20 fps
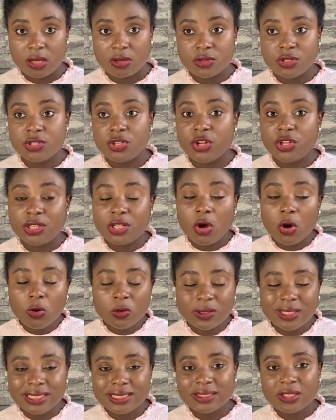So all
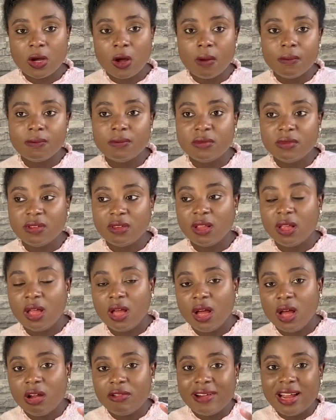this comes
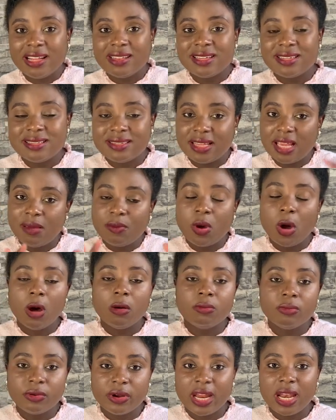around the same
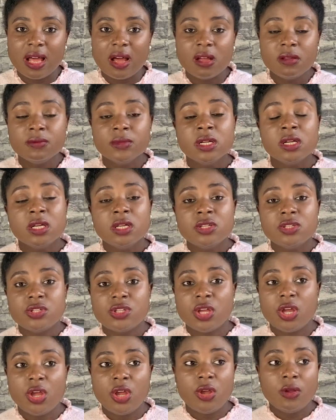umbrella.
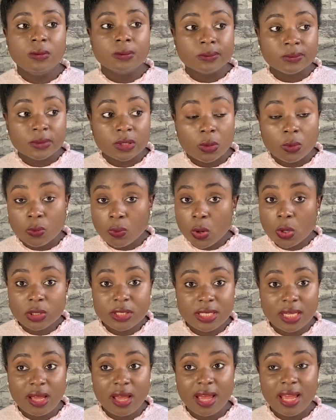So
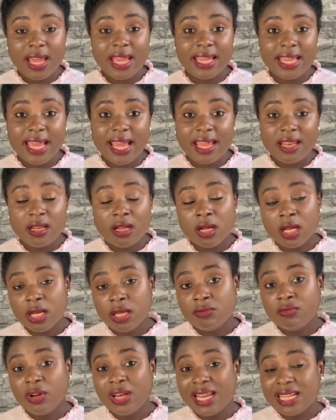water, again,
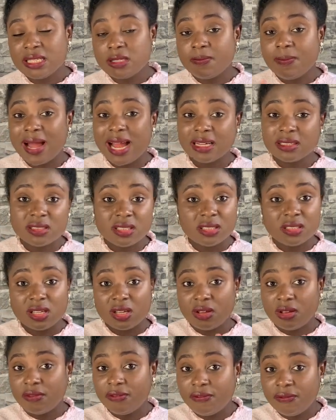it relates back to
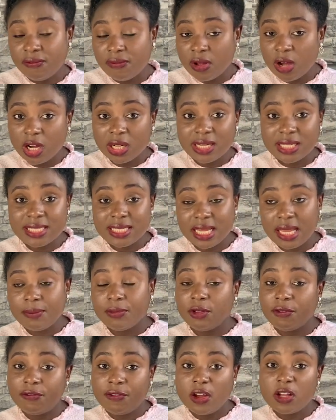the other tip,
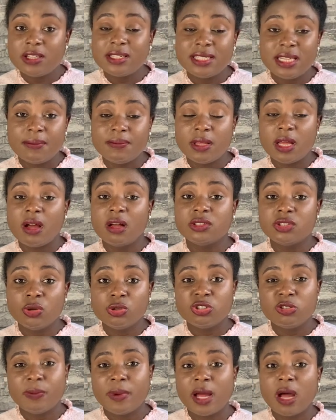the first tip that I
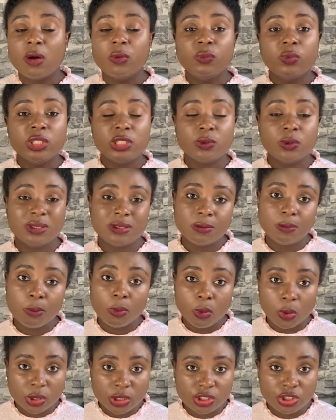talked about, which was
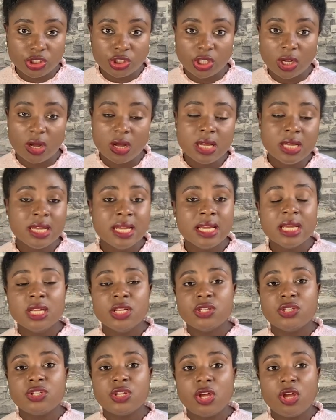moisture.
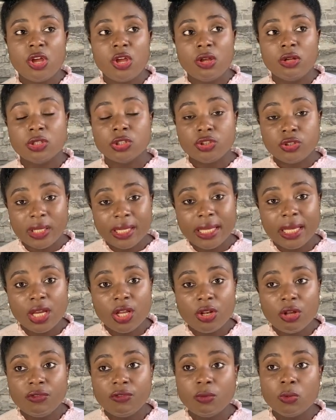So drinking
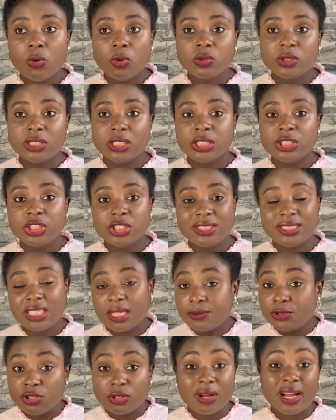enough water just
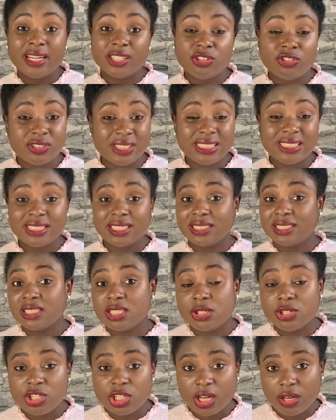keeps you hydrated
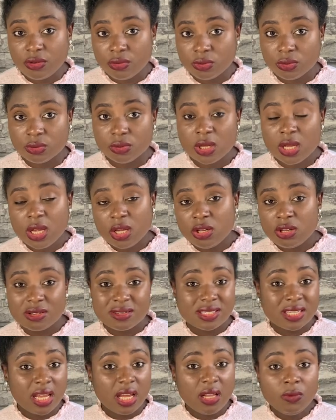in general. Your
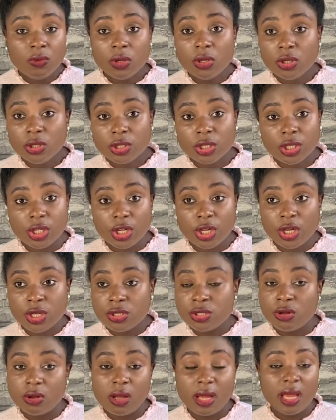skin will look good,
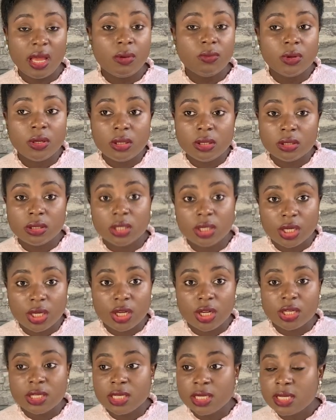your hair will look
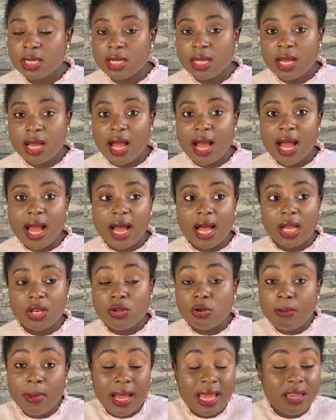good, and
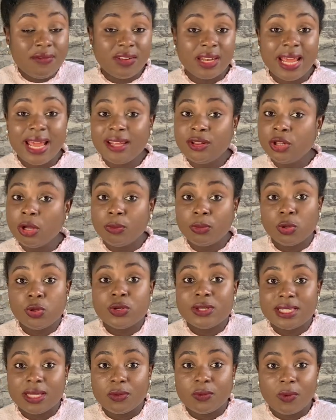you might even end up
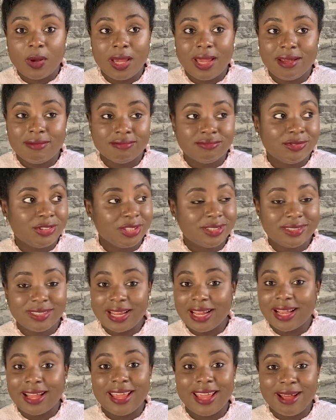losing weight, just
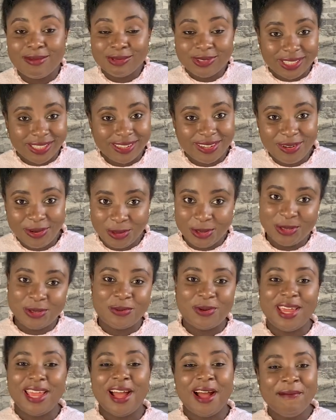like I am trying to lose
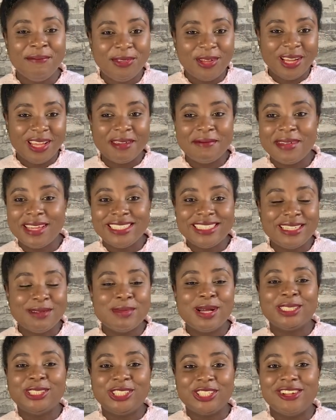weight. I'm documenting
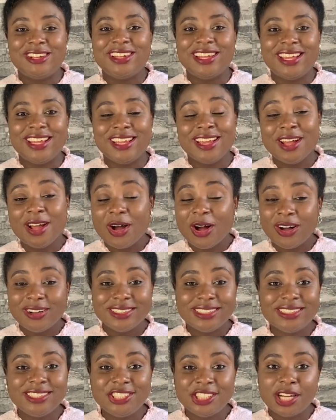my journey on
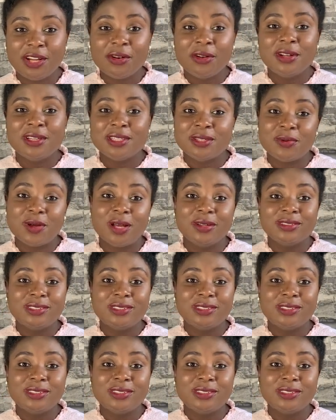this channel as well.